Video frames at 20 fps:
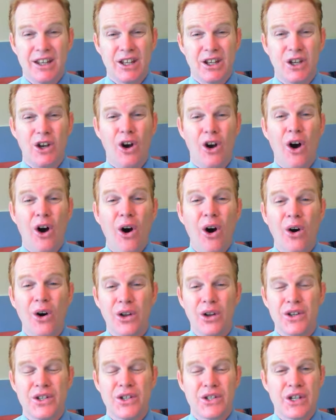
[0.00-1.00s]

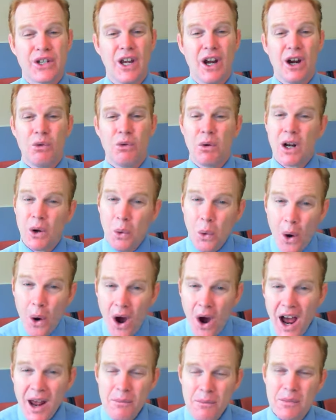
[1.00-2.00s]
God's
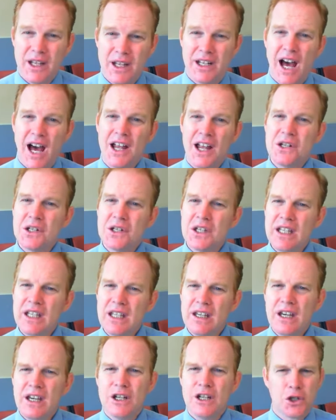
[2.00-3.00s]
requirement under the
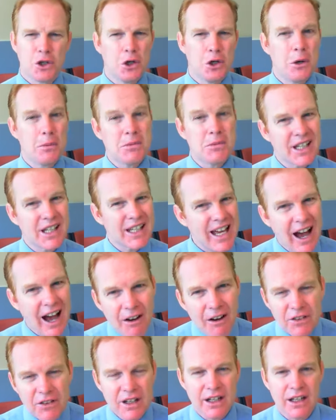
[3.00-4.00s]
terms of the
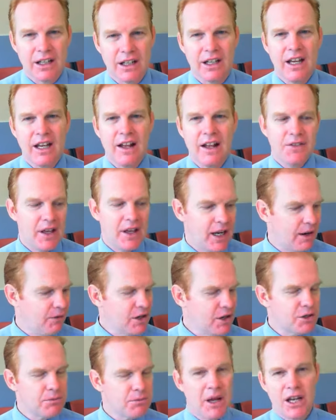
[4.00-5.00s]
covenant, that every
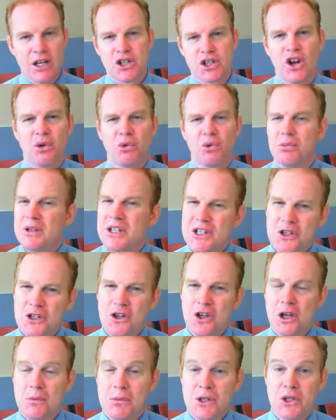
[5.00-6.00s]
man-child would be
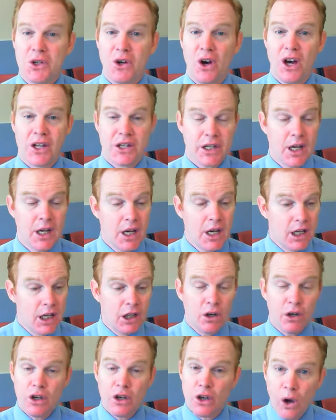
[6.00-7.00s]
circumcised.
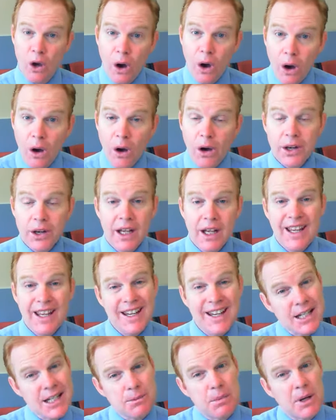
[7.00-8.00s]
God
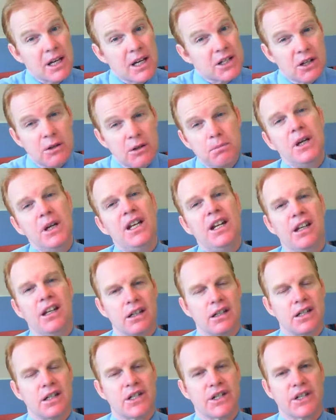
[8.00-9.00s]
expects
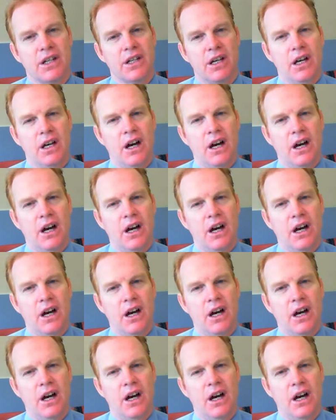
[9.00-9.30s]
obedience.